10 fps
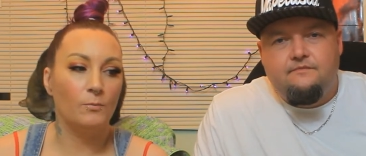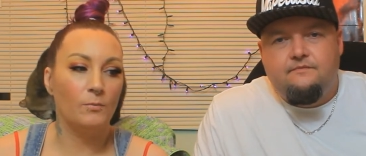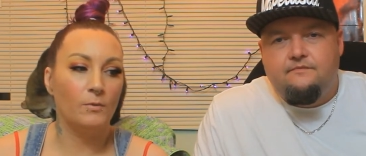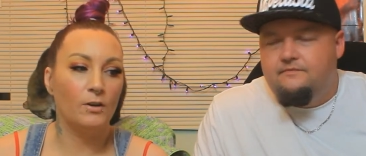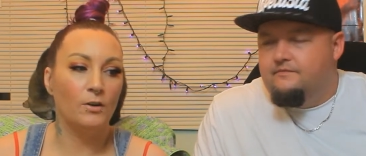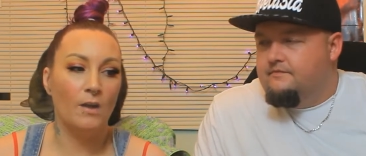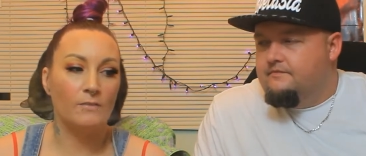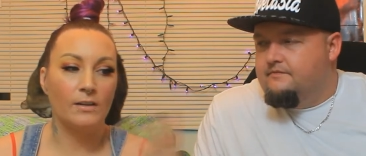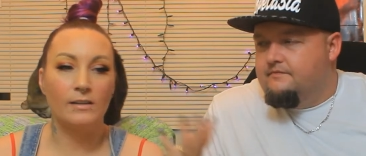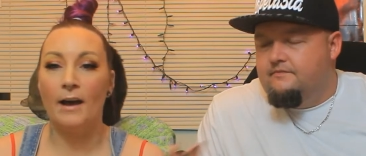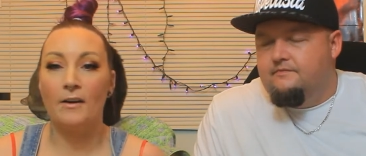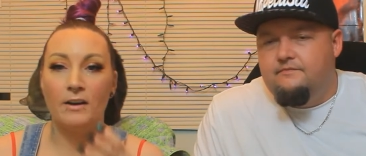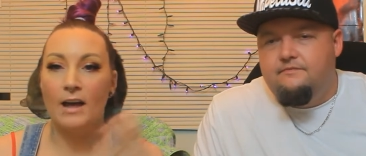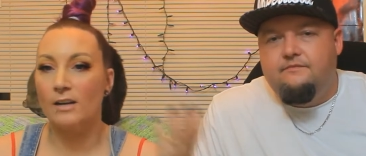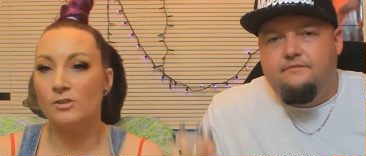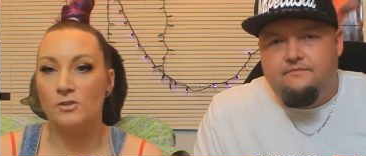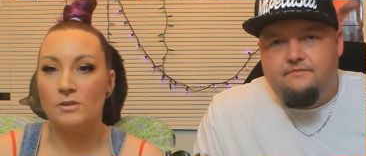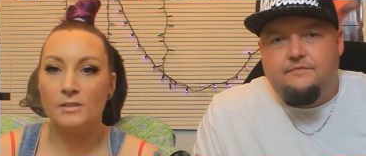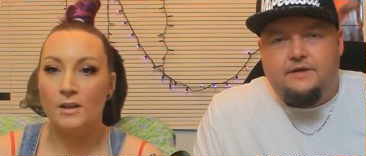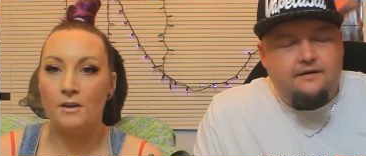Speaker 1: you don't have to carry extra
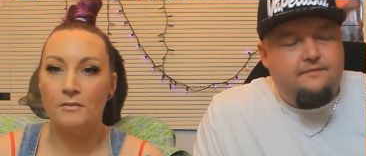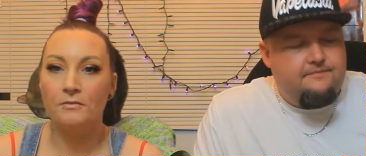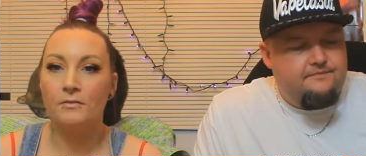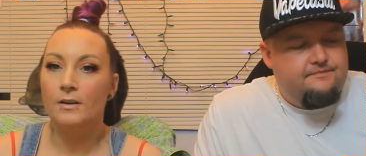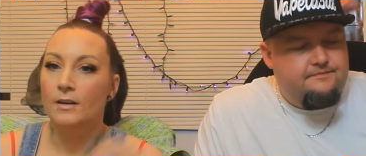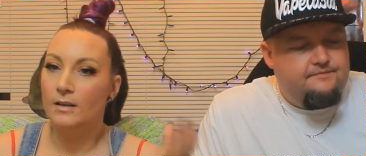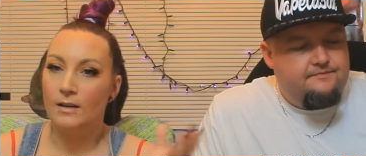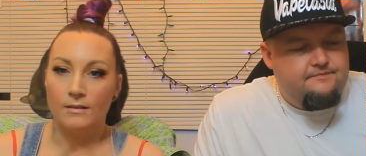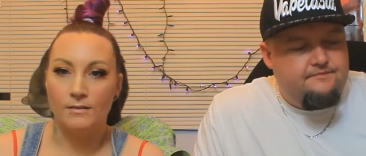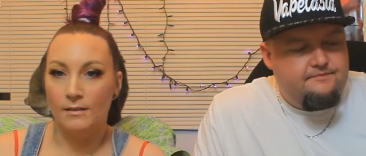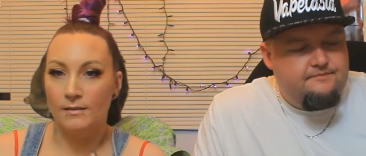stuff. Yeah.